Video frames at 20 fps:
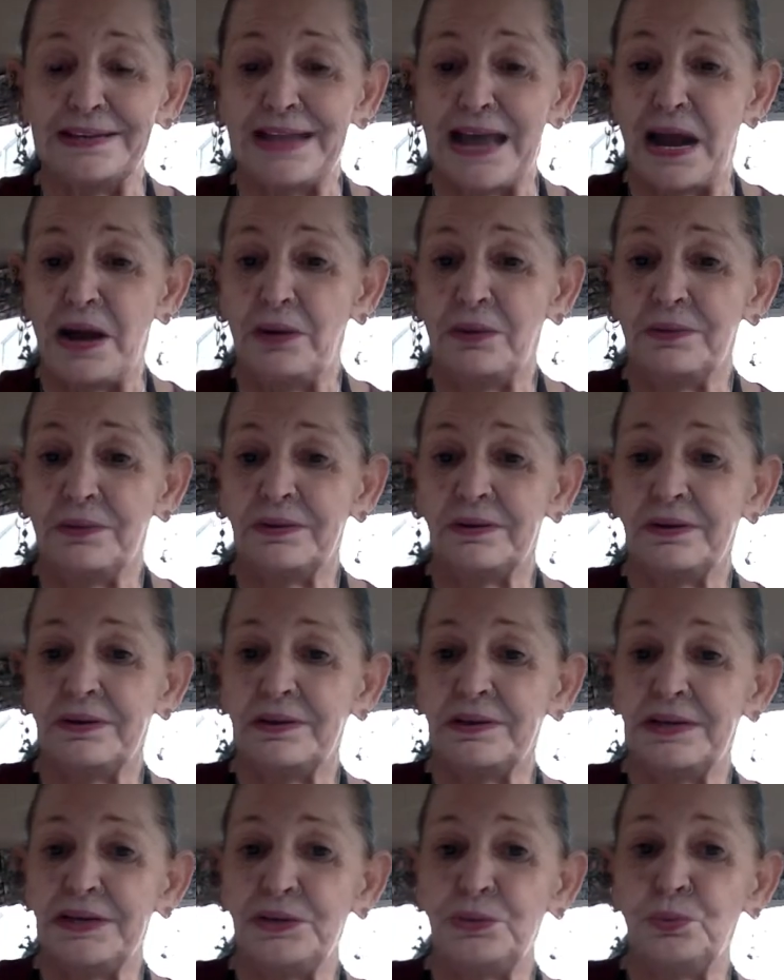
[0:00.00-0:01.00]
Now,
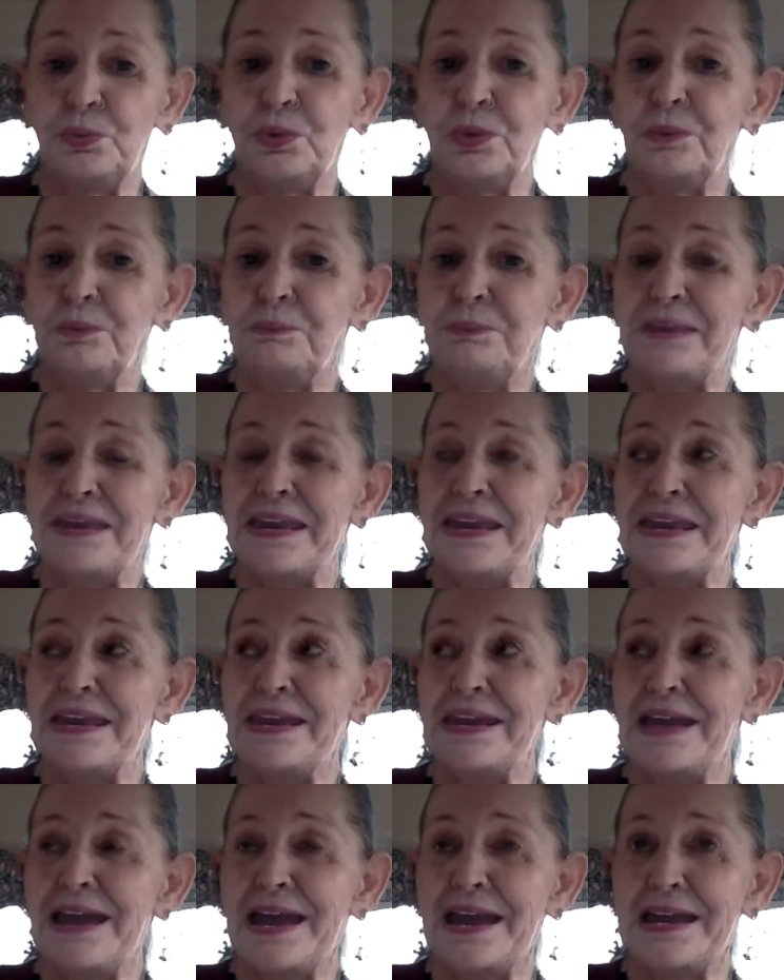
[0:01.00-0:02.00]
it will
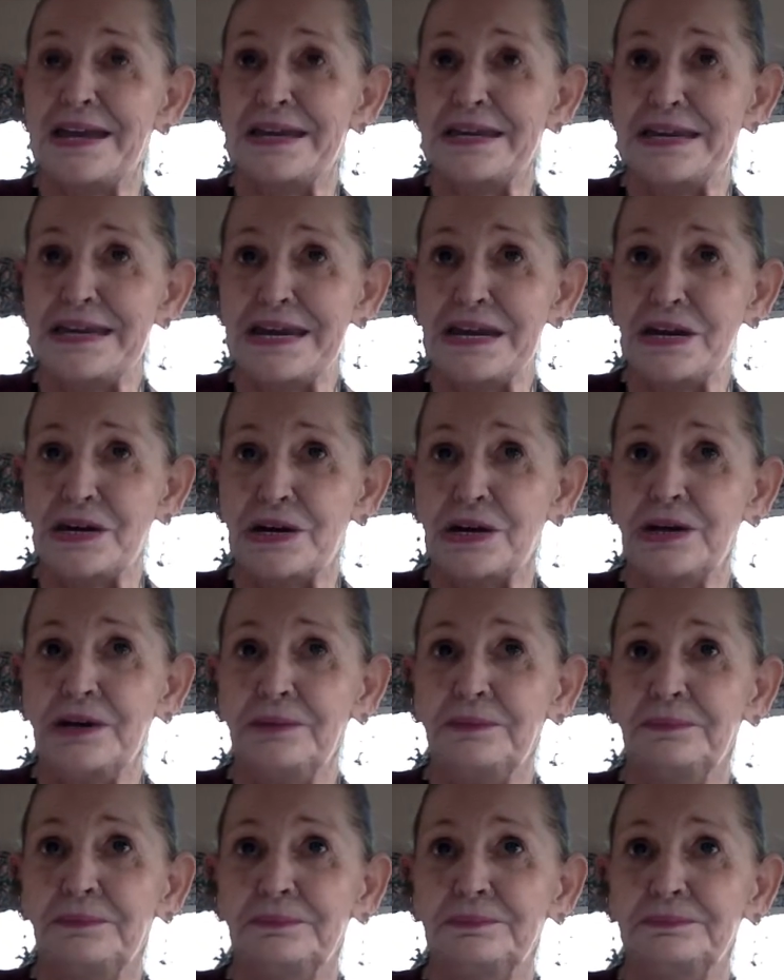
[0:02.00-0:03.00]
be a year
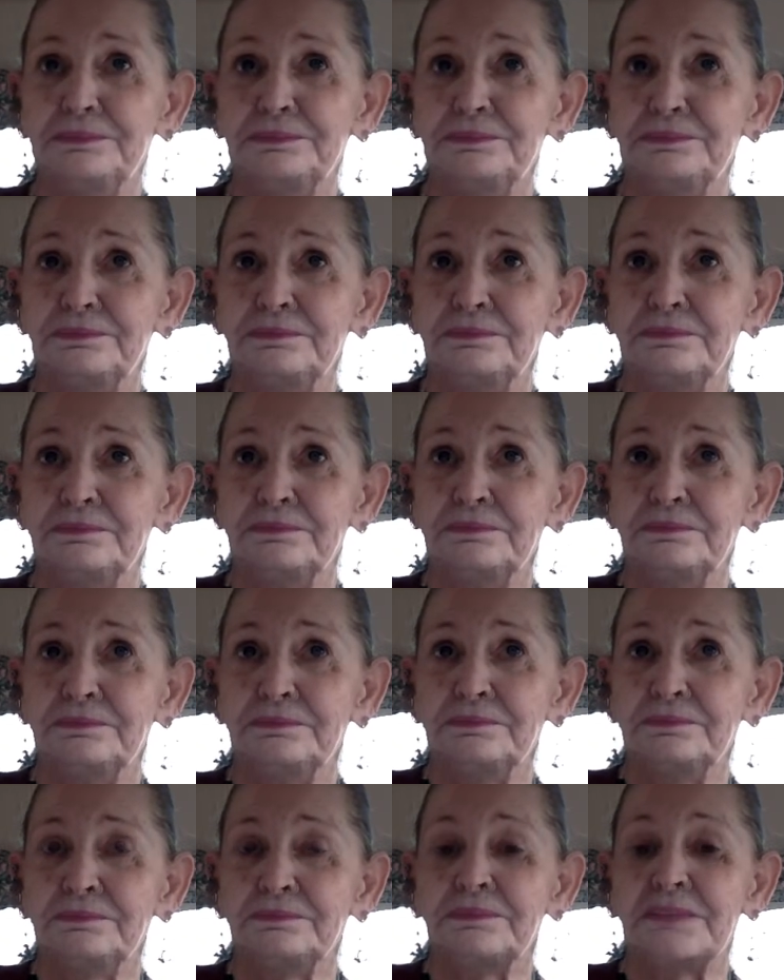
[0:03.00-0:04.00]

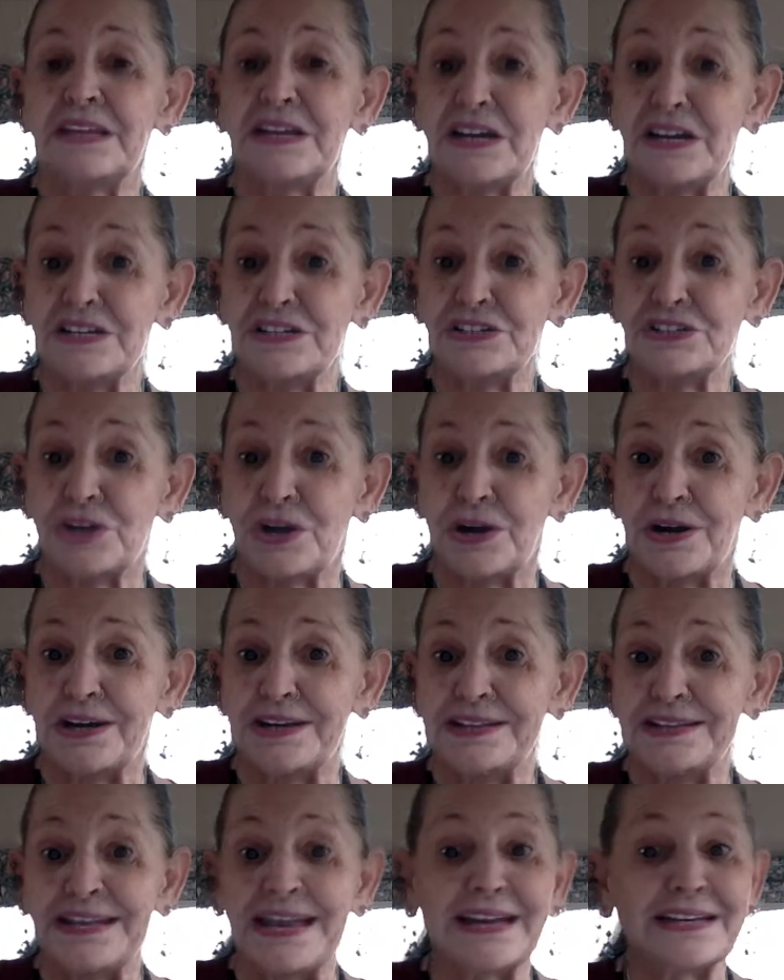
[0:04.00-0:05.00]
that I
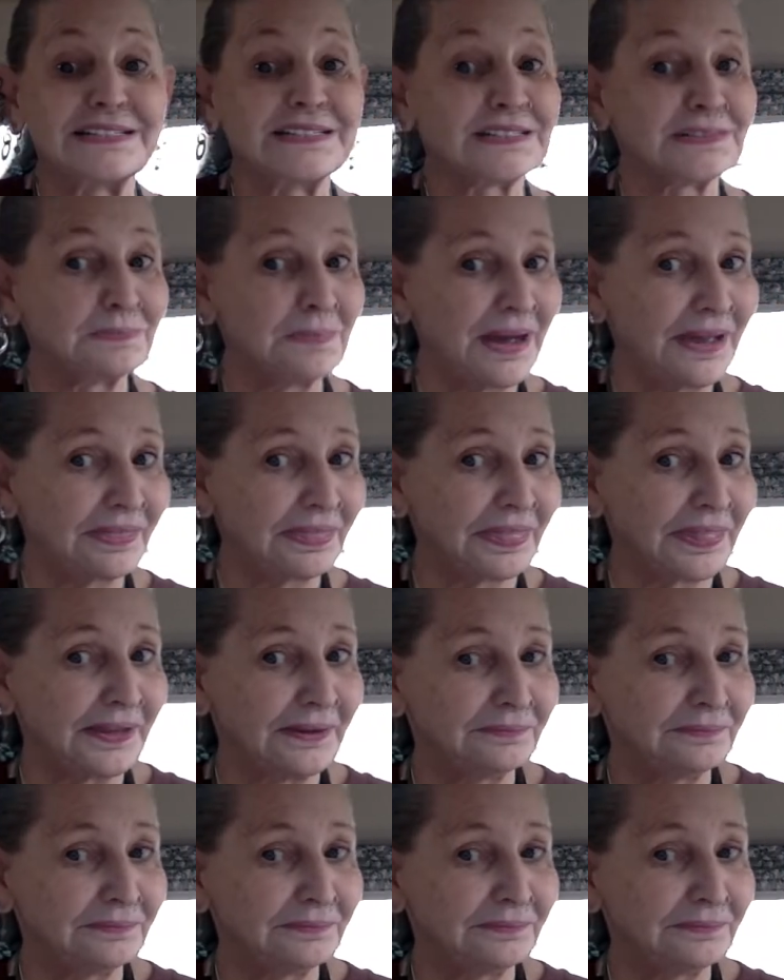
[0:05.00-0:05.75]
started next month.